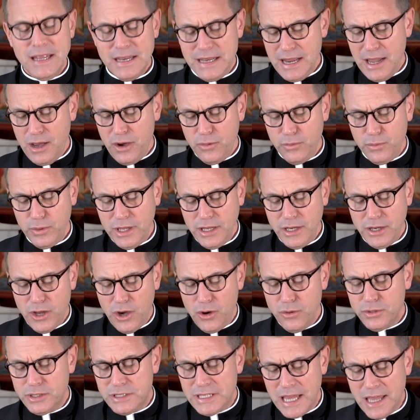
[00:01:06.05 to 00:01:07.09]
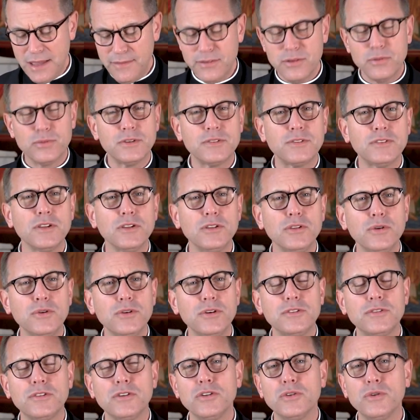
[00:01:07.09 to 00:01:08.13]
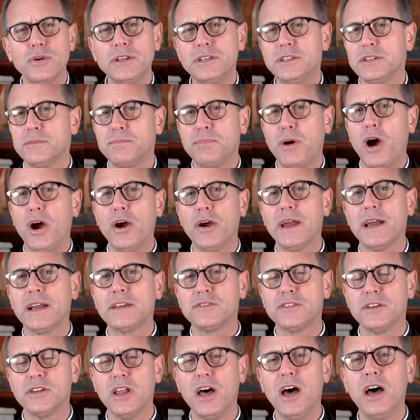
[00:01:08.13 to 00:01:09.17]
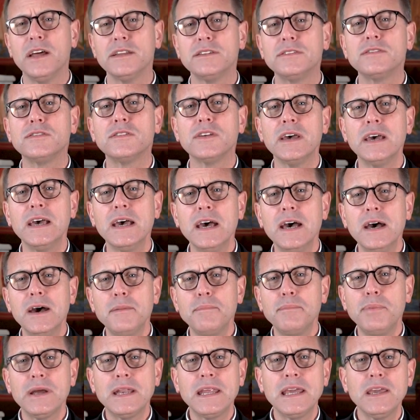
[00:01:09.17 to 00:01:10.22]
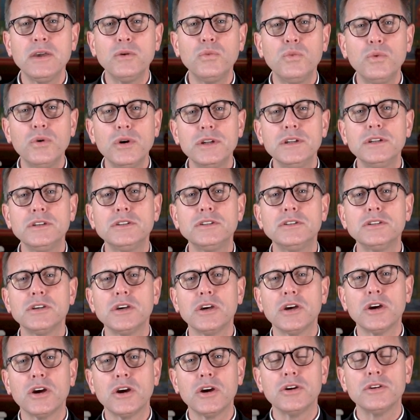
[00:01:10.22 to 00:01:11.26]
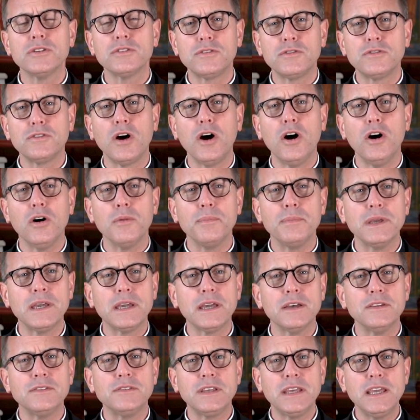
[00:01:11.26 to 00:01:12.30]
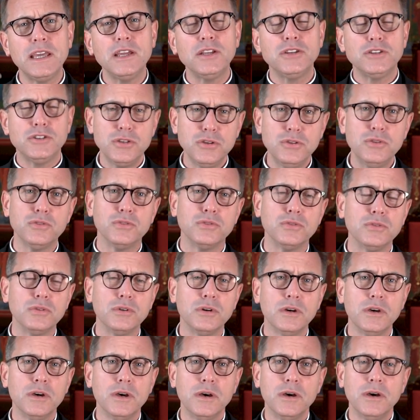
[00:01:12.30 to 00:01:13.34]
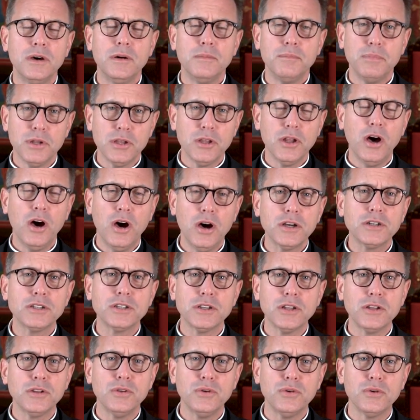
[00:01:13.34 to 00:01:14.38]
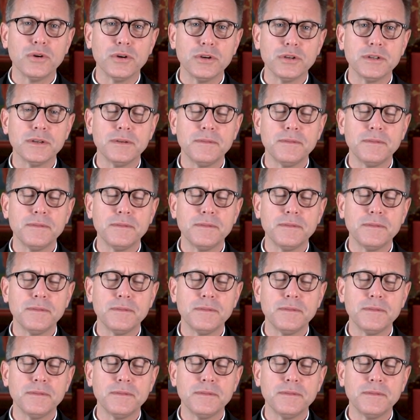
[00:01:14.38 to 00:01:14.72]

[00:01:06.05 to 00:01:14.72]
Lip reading: Now, we know David was the Lord's anointed par excellence, but he wouldn't hurt Saul because he too belonged to the Lord.